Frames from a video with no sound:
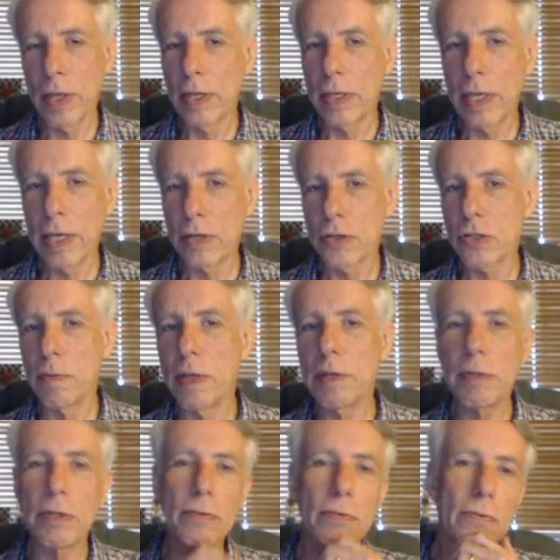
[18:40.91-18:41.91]
Yeah, so
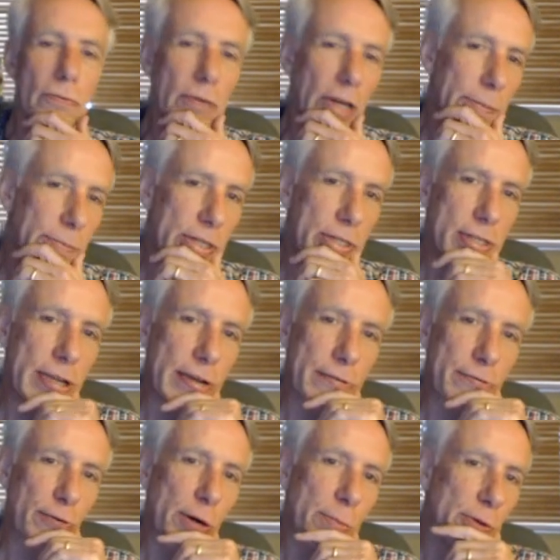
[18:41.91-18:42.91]
maybe when I mentioned
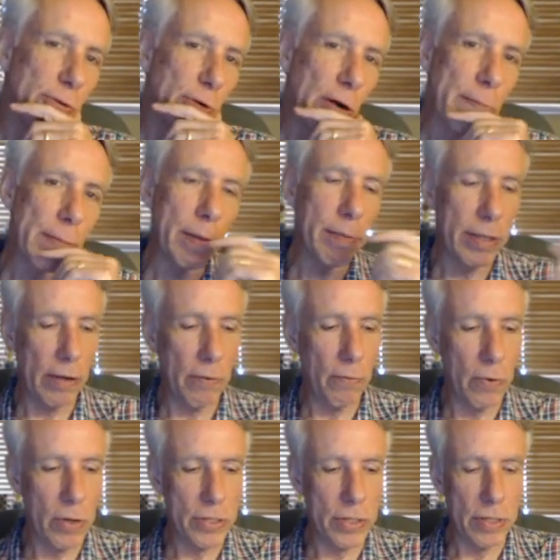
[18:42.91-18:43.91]
f4 before, maybe that
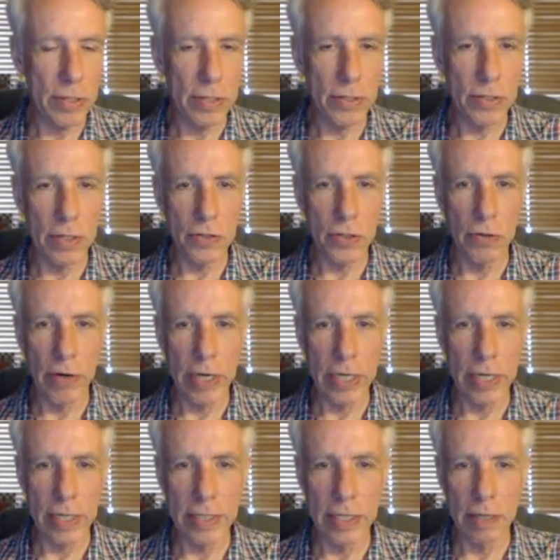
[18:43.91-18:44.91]
wasn't such a great
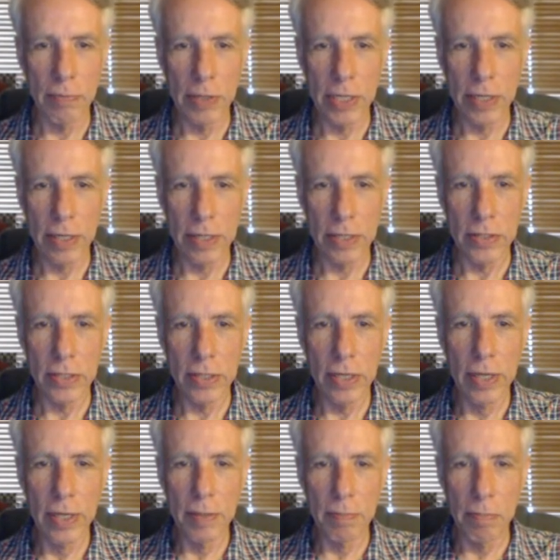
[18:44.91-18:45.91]
idea because
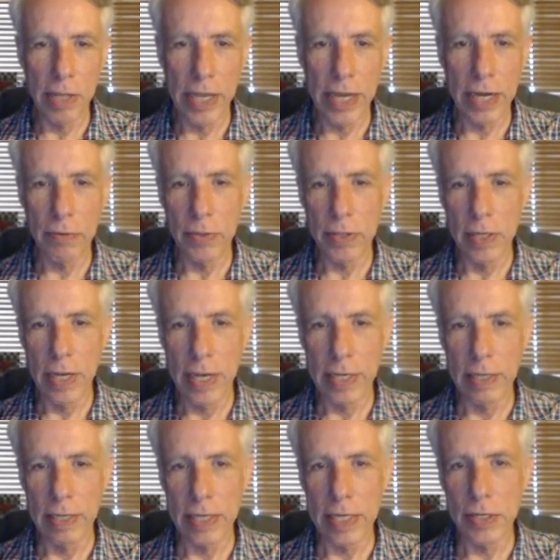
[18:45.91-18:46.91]
black with the
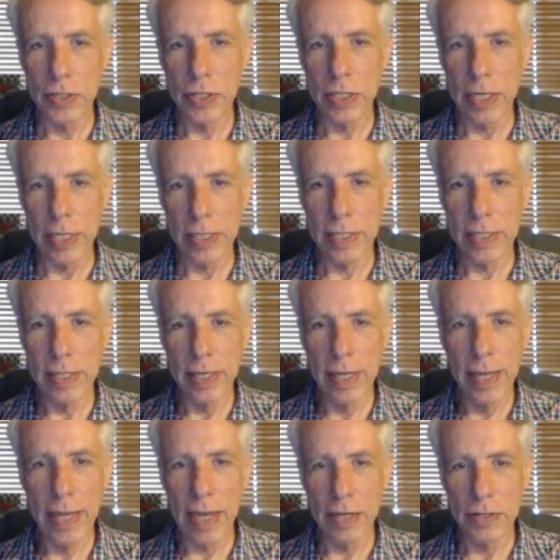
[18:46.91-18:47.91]
knight on e6
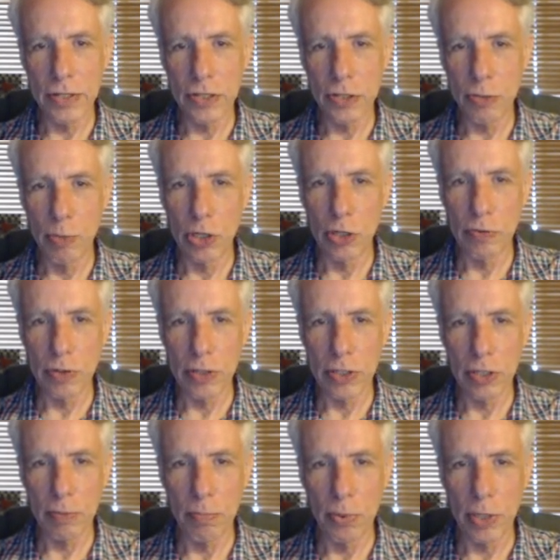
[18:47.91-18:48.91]
has this maneuver
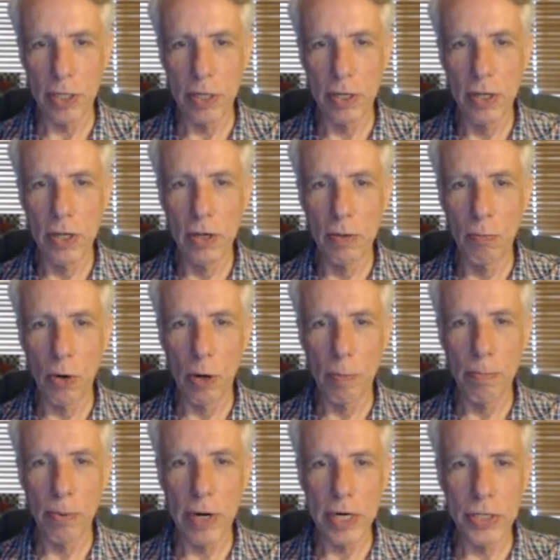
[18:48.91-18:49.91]
to put more
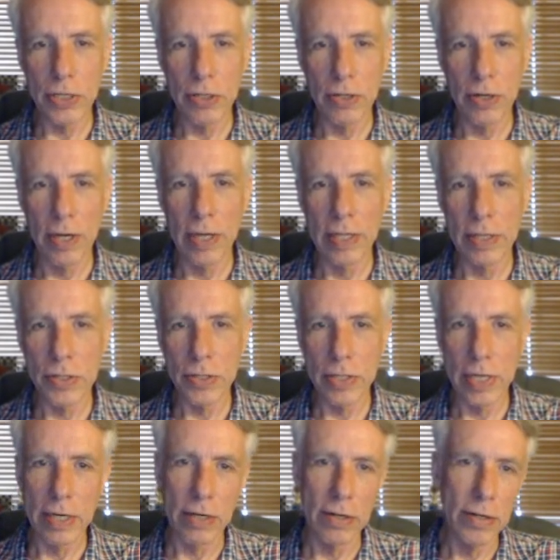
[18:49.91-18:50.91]
pressure on the
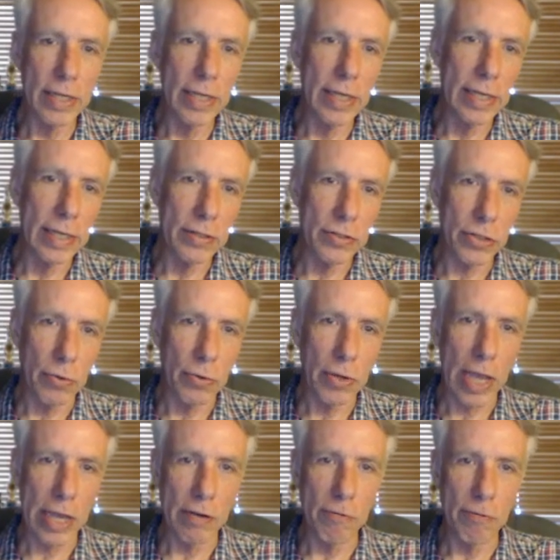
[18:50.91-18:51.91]
center, so
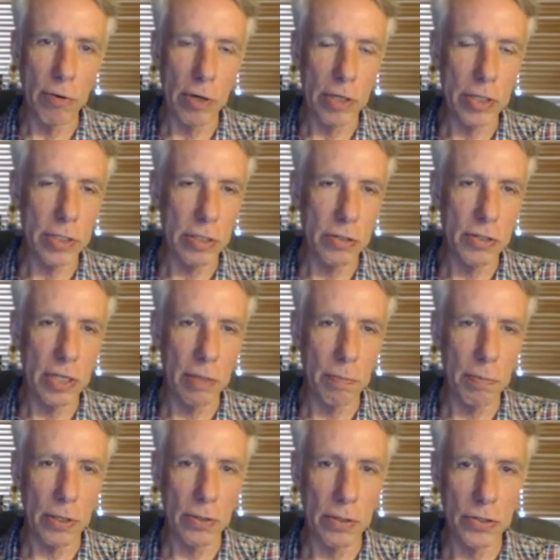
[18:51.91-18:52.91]
kind of force this
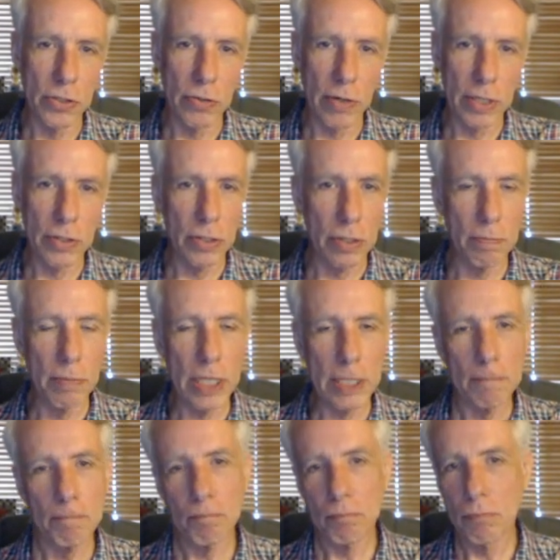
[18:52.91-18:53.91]
typical structure.
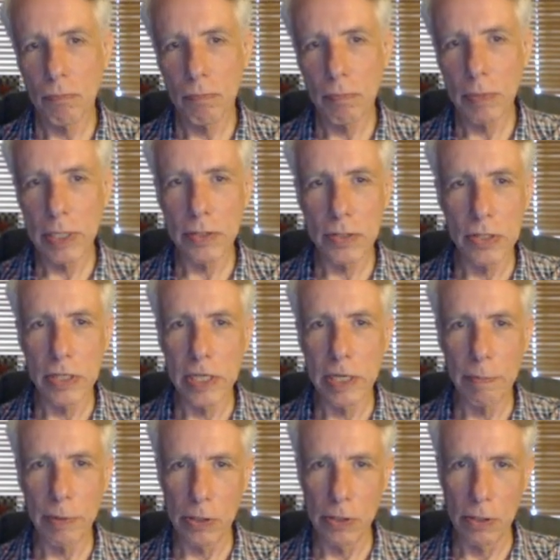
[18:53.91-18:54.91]
But but this is a
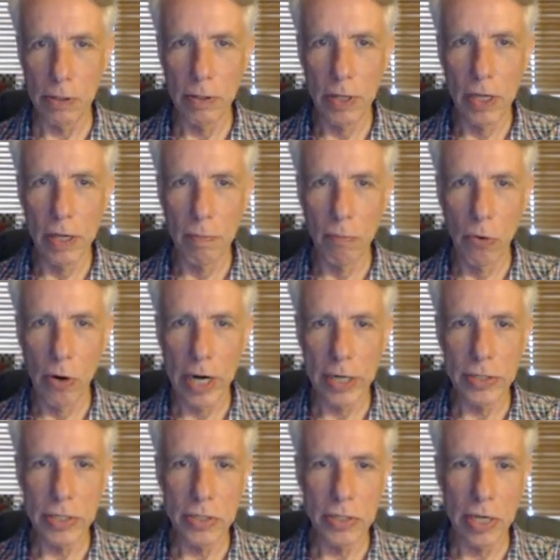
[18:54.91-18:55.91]
typical
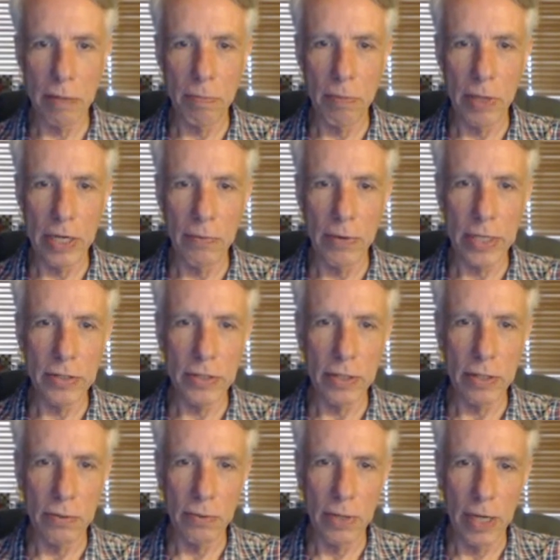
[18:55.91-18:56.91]
Maroczy setup anyway,
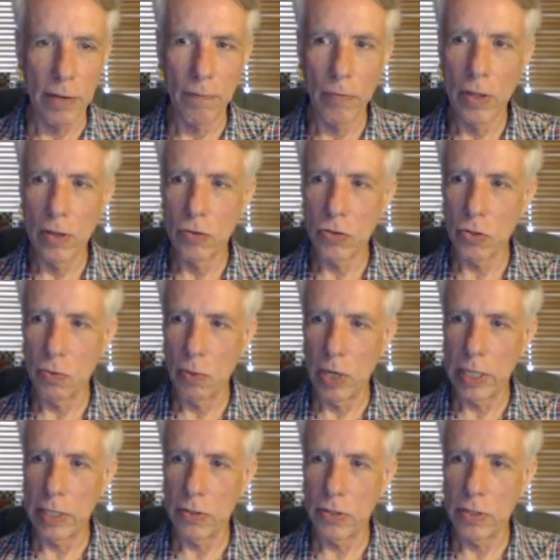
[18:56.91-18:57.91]
so uh, so
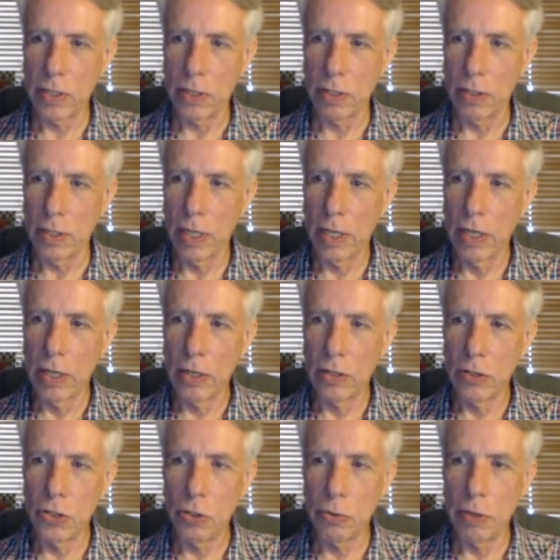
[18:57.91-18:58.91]
white is still
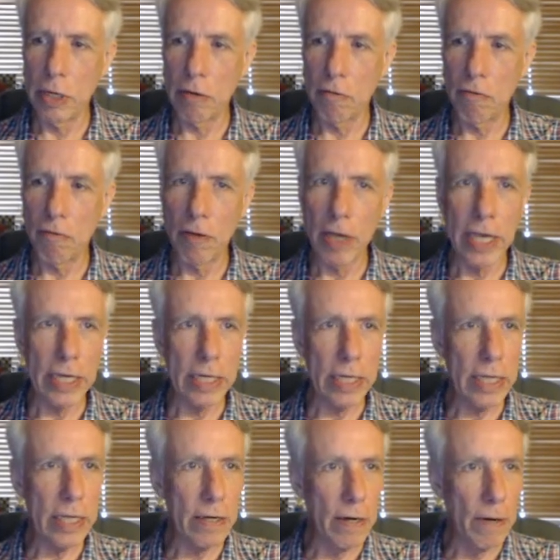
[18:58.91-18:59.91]
doing fine
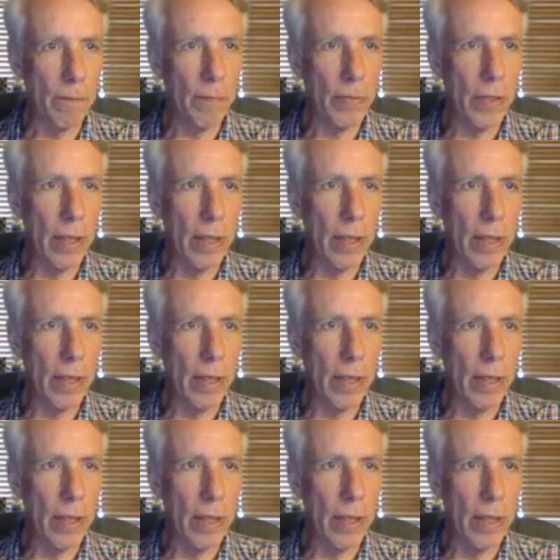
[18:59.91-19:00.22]
here.